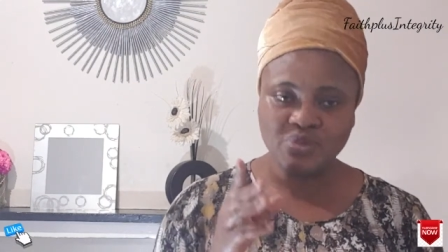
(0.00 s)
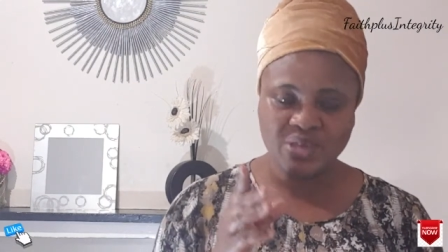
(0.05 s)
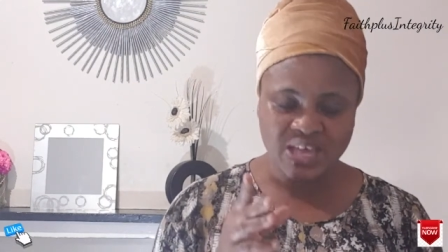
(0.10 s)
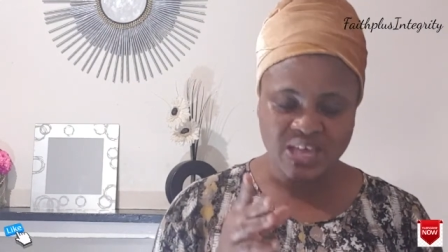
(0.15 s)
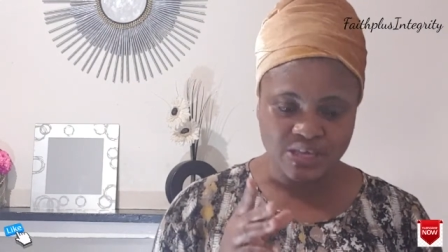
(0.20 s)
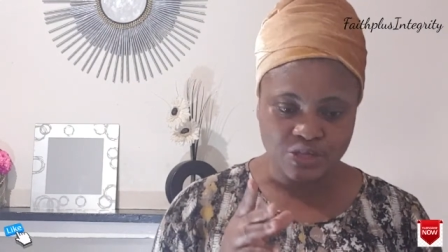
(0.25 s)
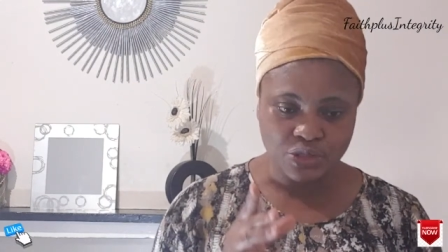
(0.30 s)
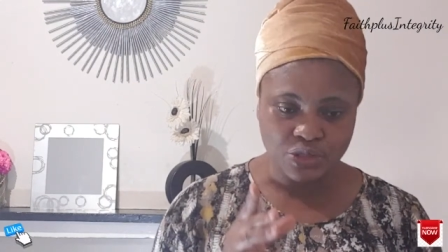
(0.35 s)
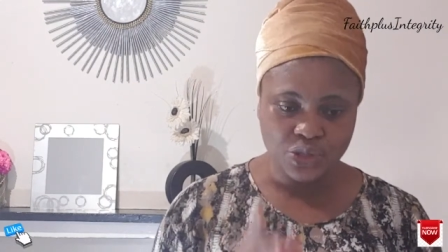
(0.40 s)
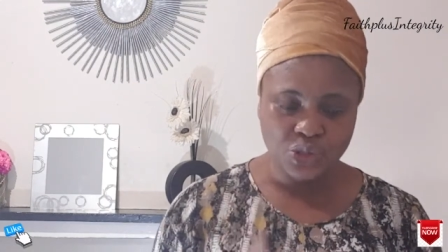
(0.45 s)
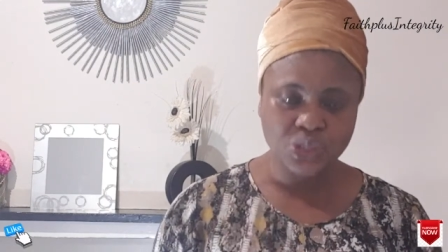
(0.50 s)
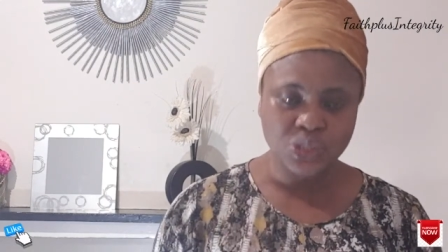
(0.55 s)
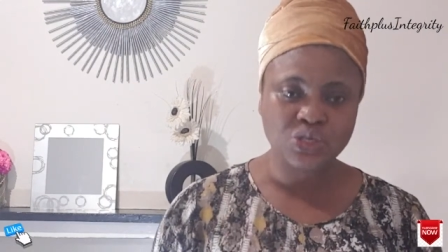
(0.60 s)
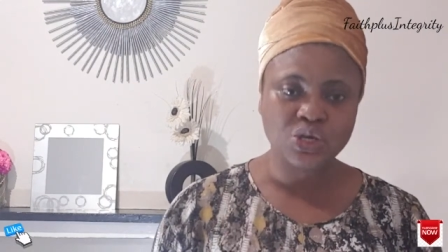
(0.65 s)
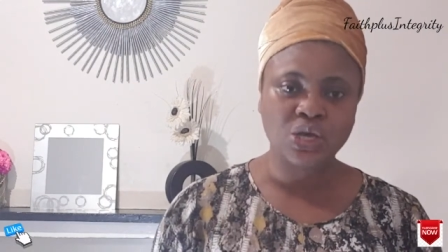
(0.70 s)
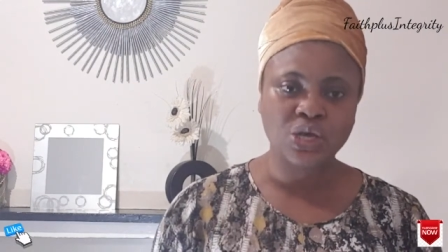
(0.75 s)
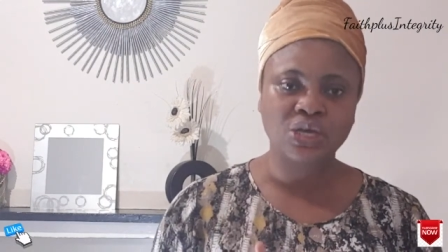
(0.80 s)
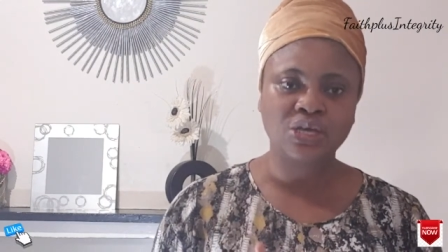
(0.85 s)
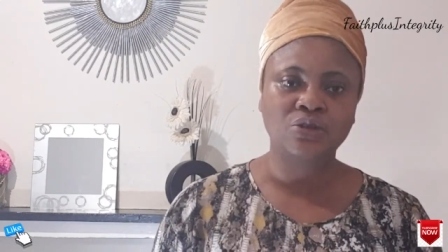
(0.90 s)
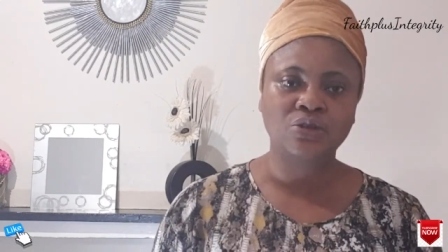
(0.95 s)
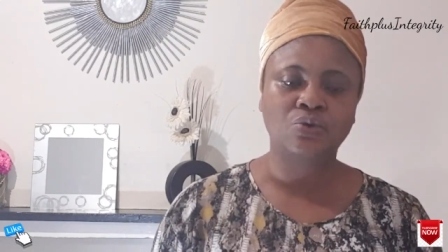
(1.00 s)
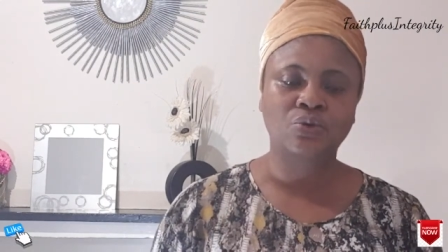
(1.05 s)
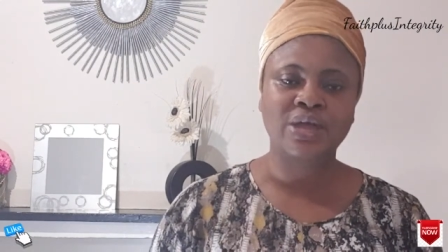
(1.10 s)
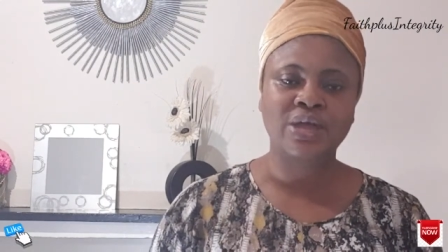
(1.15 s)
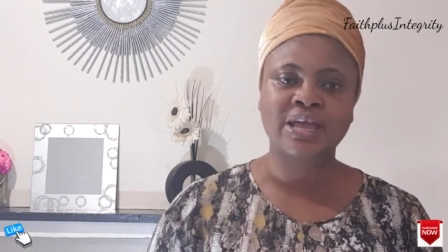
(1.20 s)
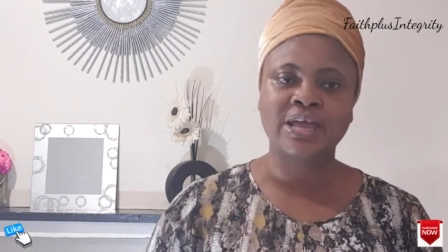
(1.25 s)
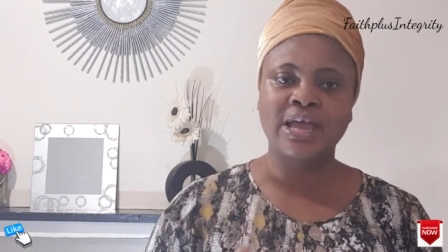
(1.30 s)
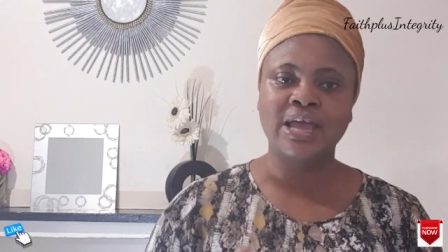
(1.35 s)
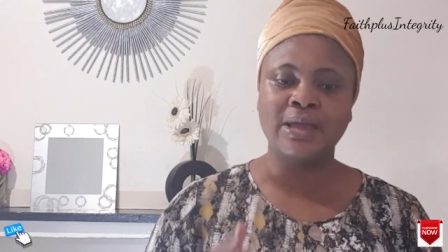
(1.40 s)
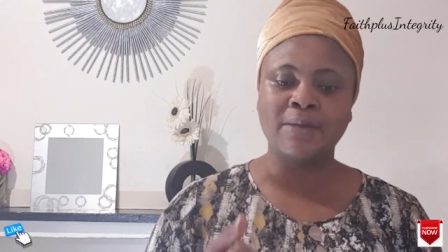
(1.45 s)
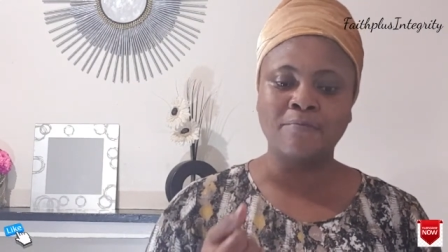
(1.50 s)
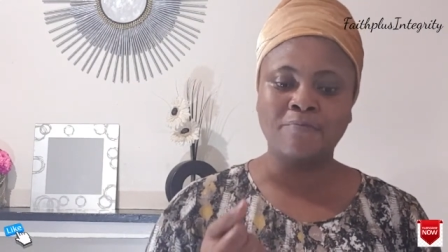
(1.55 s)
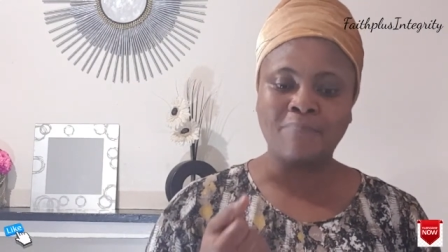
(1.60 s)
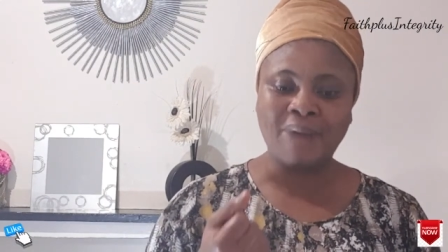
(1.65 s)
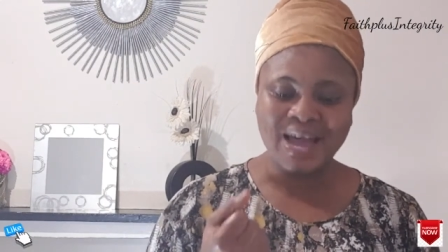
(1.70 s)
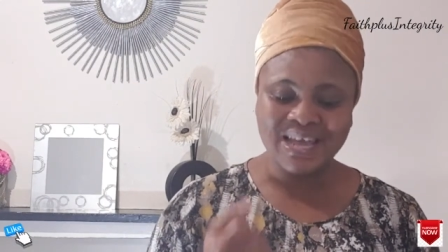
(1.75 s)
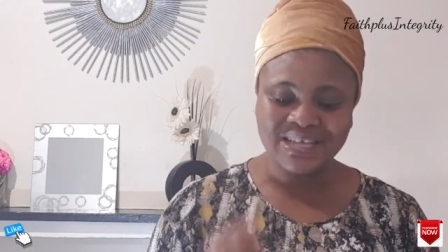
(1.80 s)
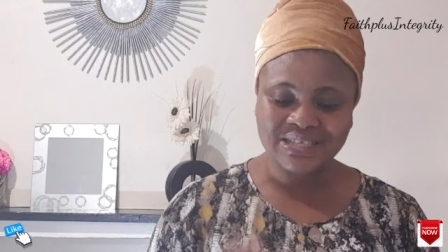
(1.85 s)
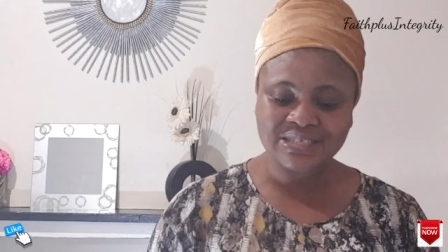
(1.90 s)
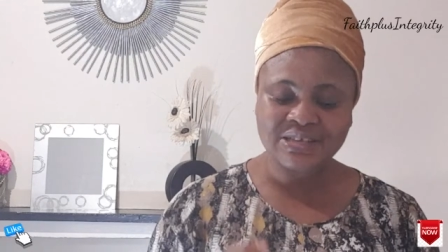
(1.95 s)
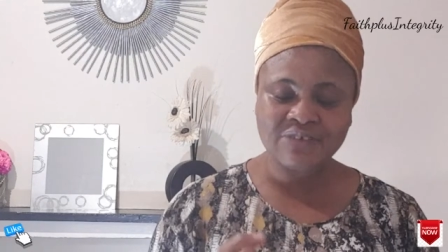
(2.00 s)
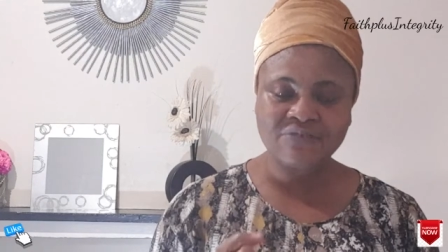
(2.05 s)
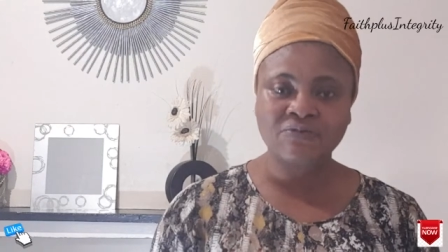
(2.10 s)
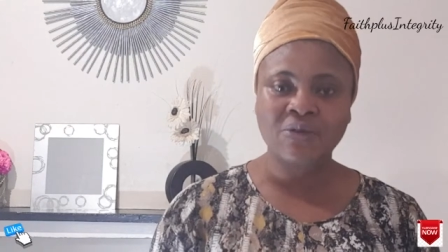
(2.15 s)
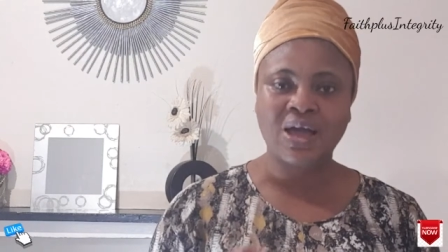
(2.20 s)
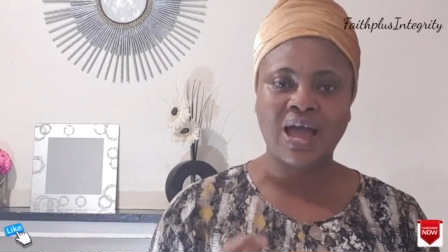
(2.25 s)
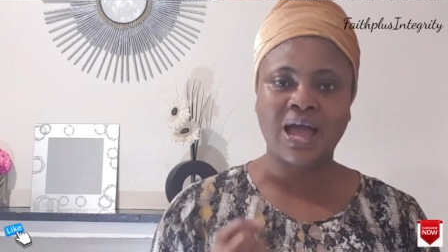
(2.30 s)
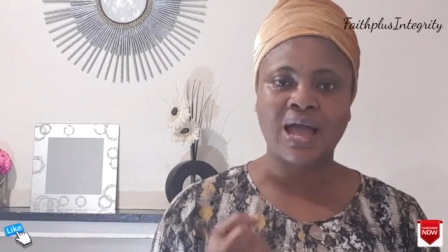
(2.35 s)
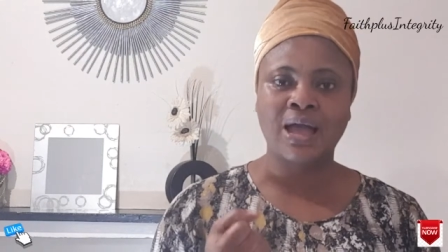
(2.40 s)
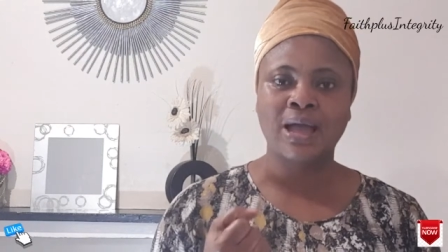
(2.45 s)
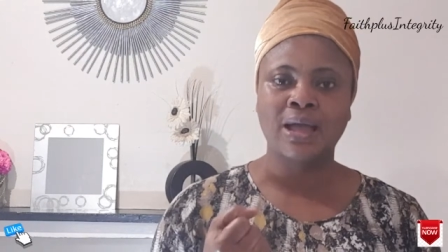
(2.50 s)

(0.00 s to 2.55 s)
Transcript: be a mighty